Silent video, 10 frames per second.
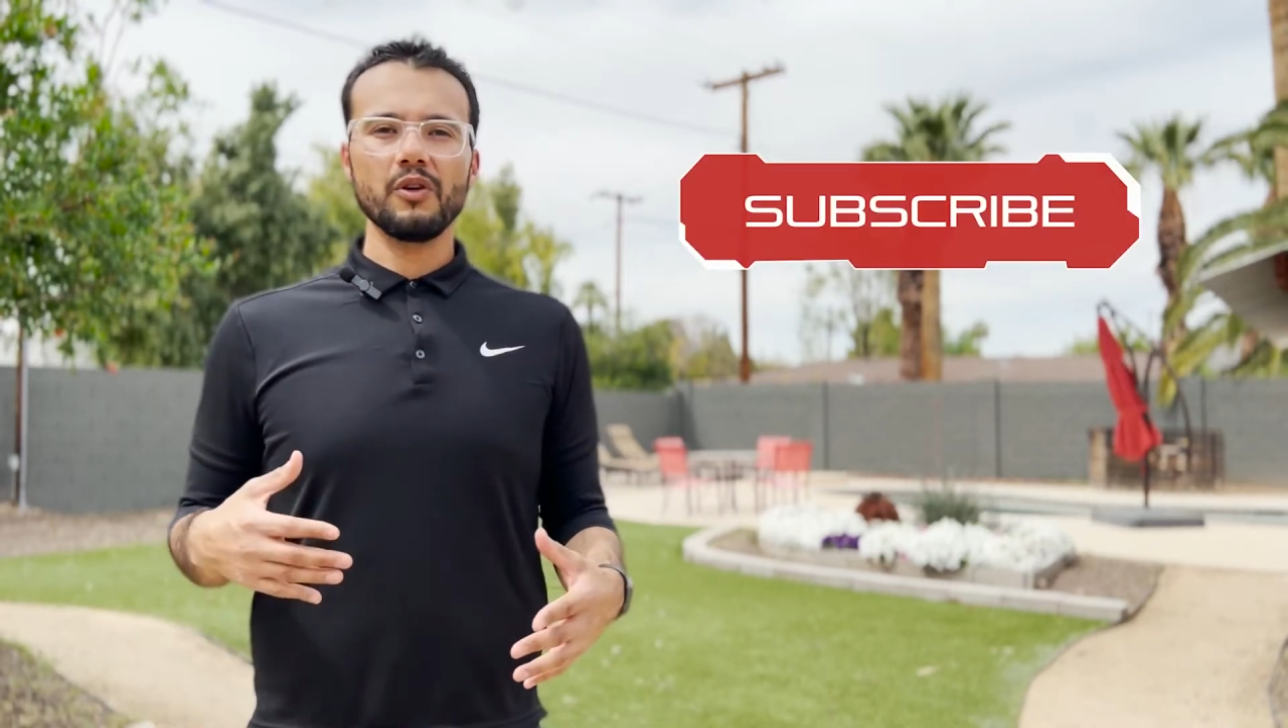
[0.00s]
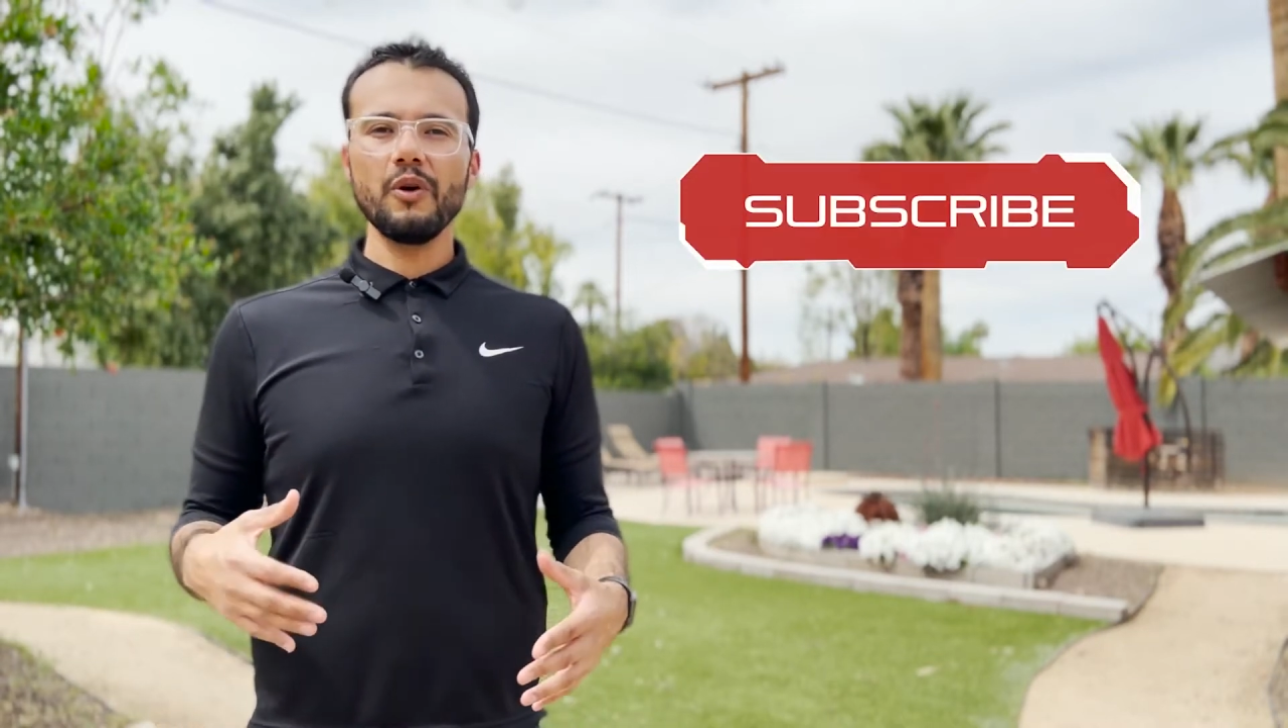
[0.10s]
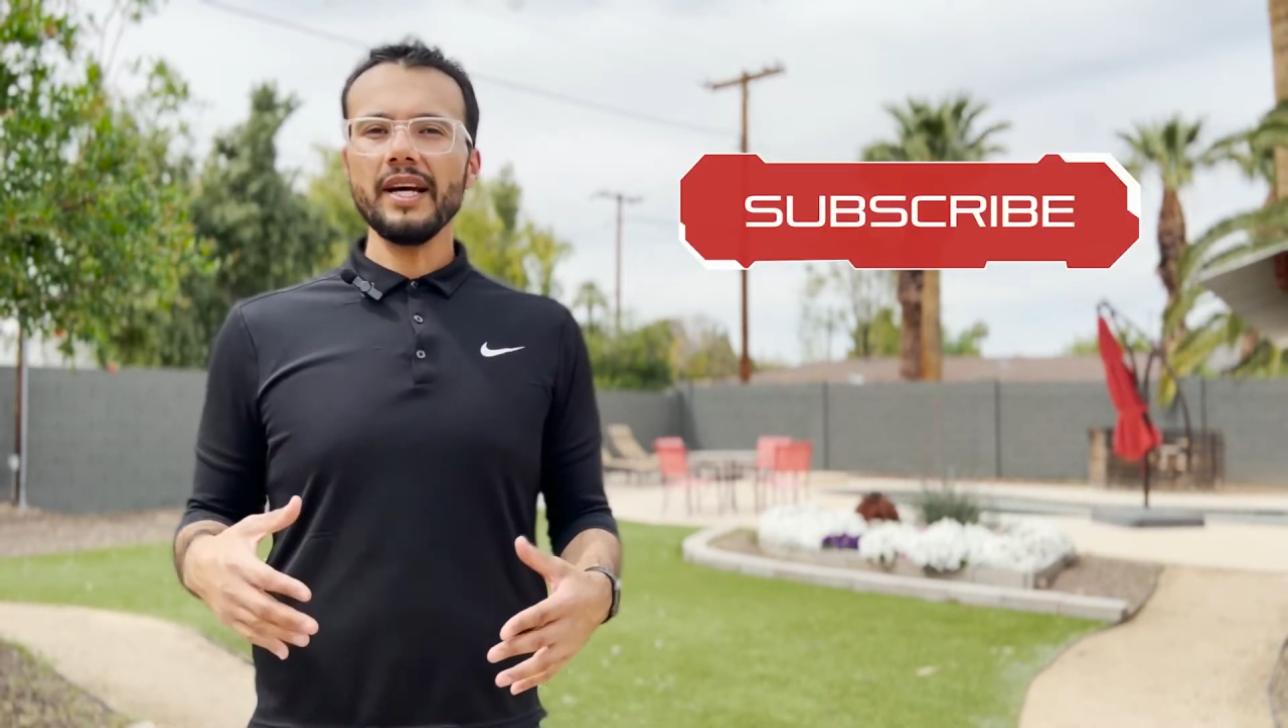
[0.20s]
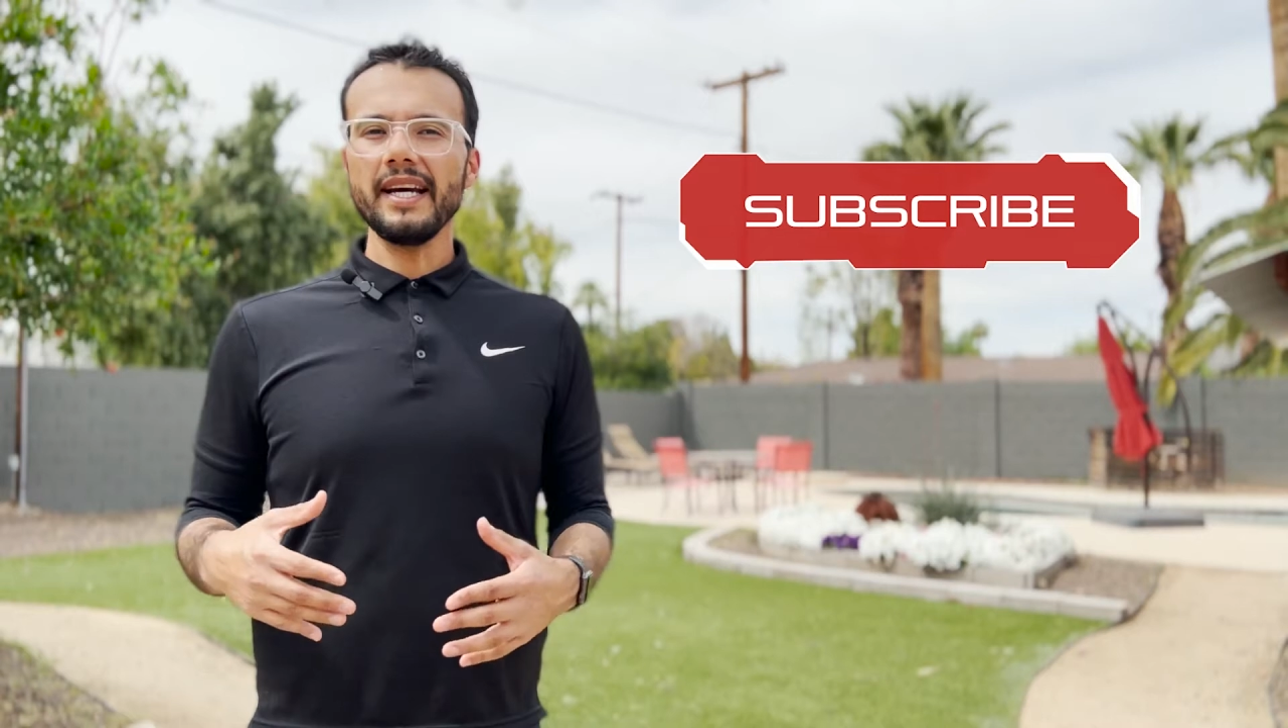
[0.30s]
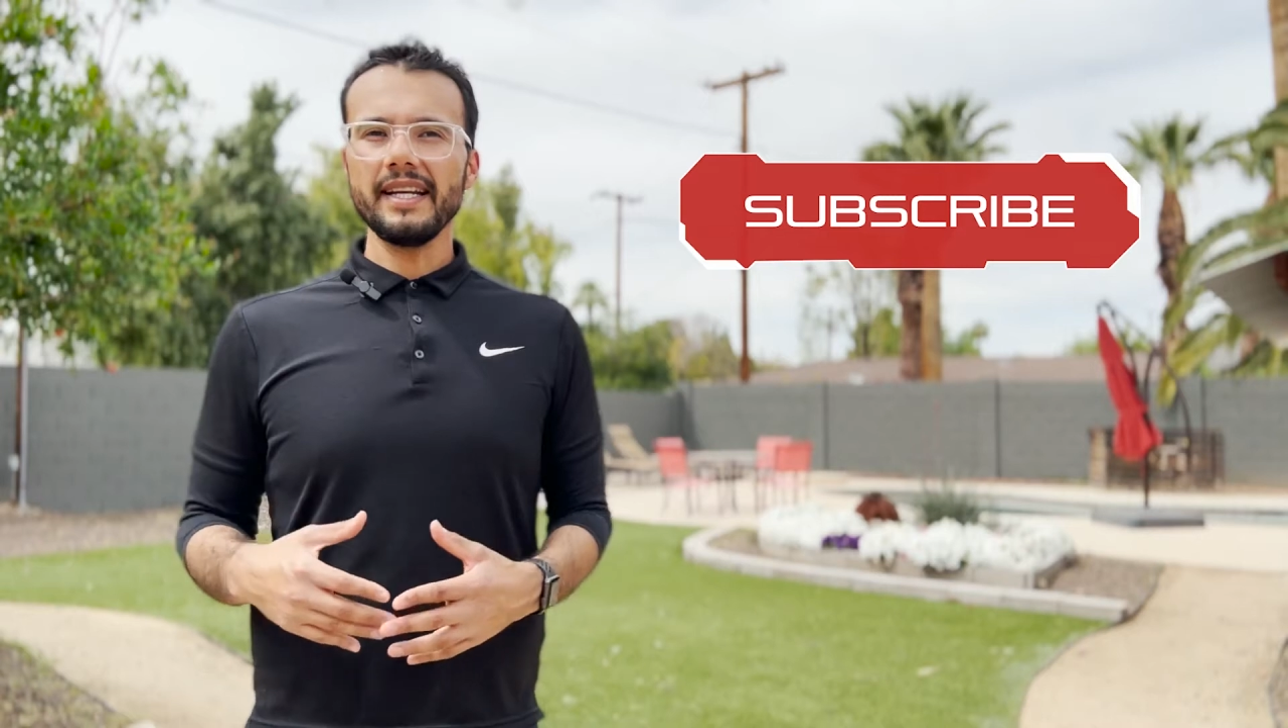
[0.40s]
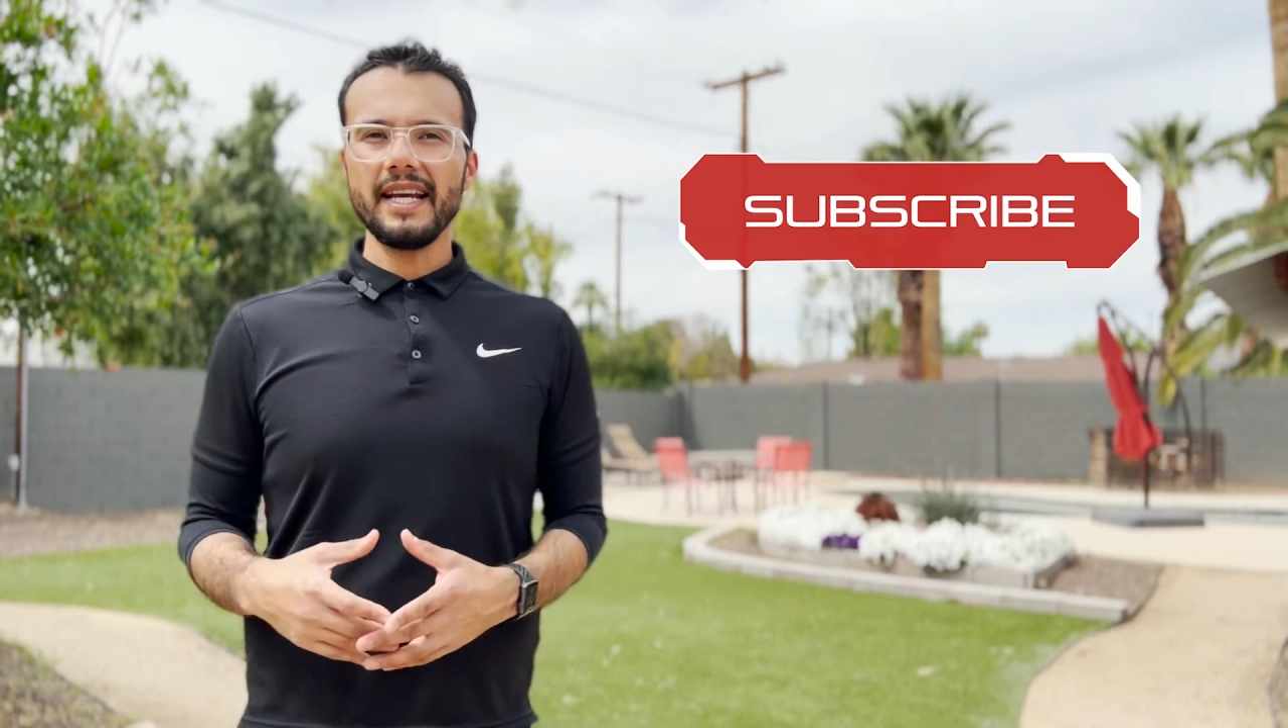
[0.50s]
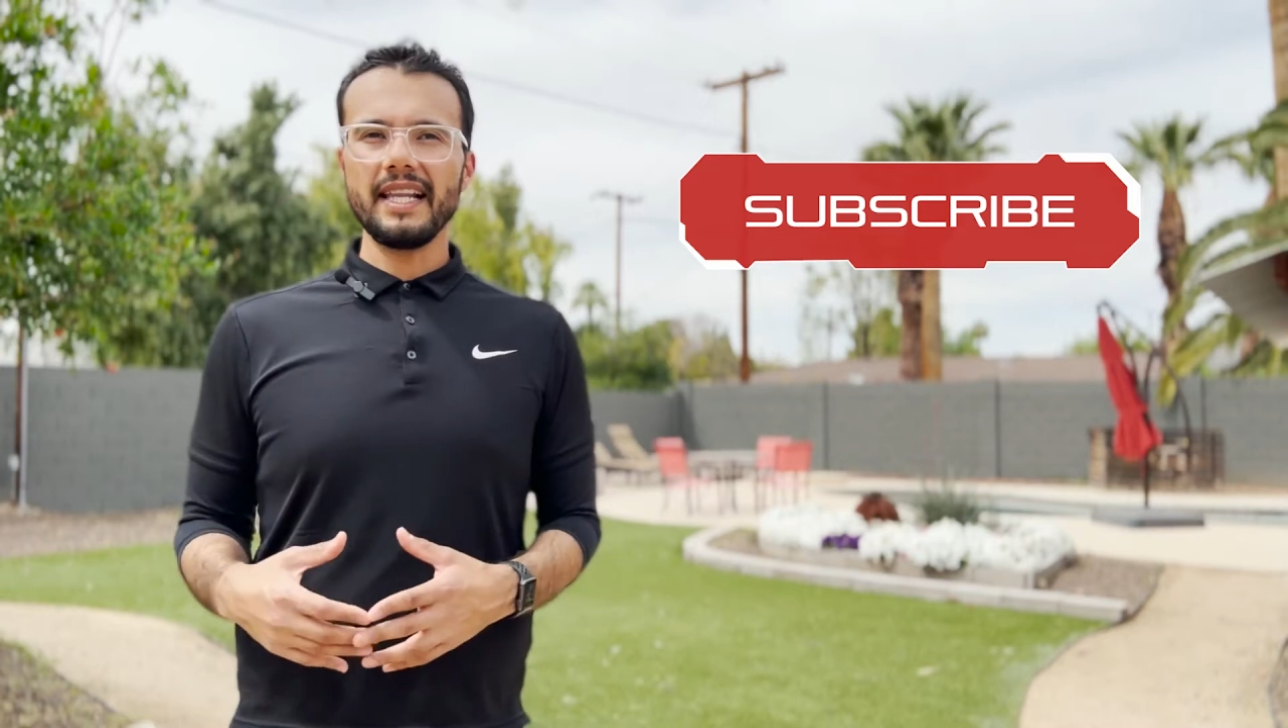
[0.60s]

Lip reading: Go ahead